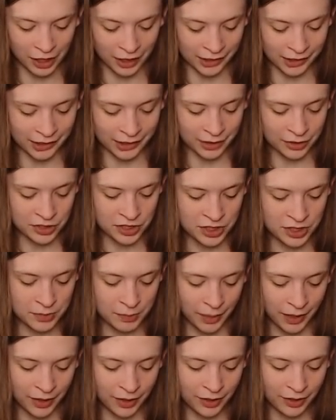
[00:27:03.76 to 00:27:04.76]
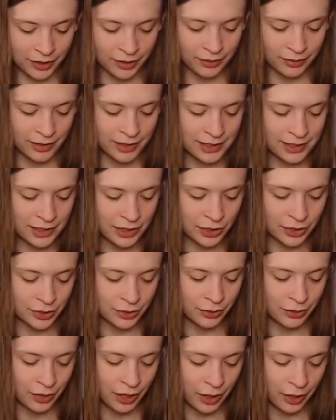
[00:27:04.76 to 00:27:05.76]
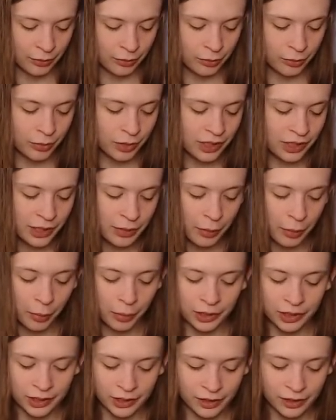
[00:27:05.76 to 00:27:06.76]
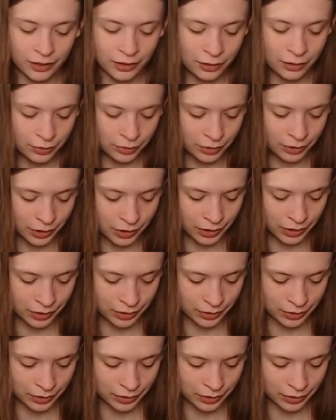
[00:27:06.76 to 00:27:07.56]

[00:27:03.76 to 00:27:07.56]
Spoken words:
Dragonlair Spider. That's also not really what we're looking to do.